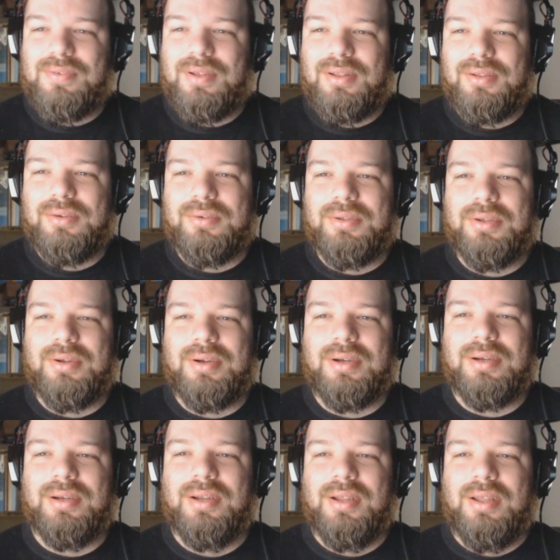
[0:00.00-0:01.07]
follow
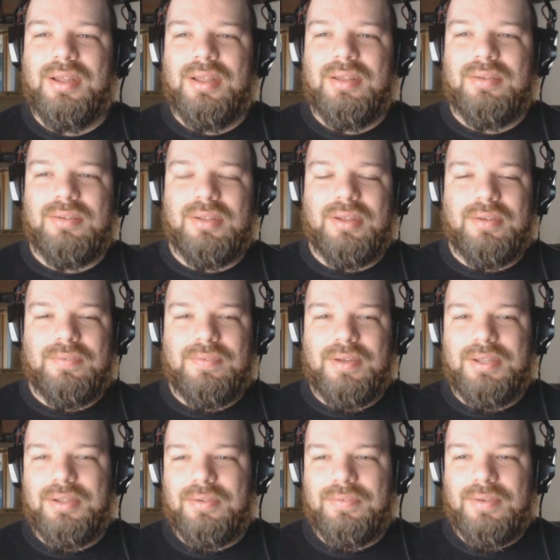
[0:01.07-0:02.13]
your
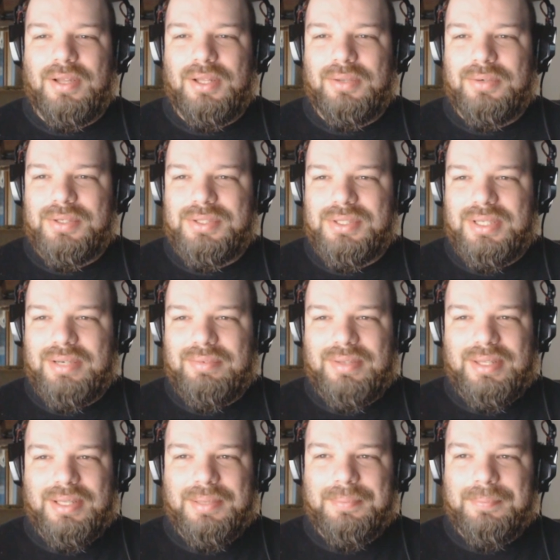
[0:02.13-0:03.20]
find your followers and
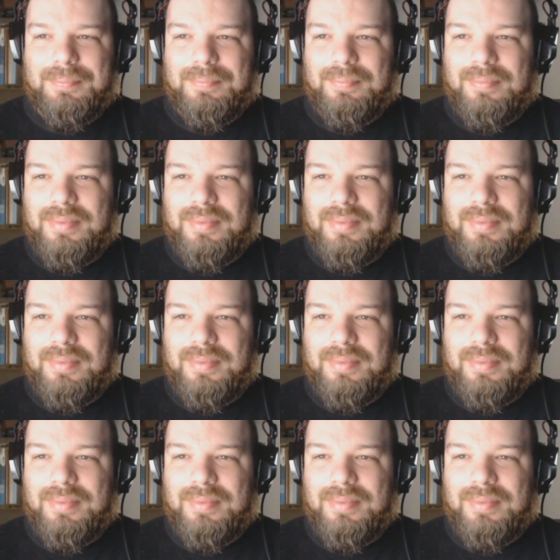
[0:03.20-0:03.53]
everything.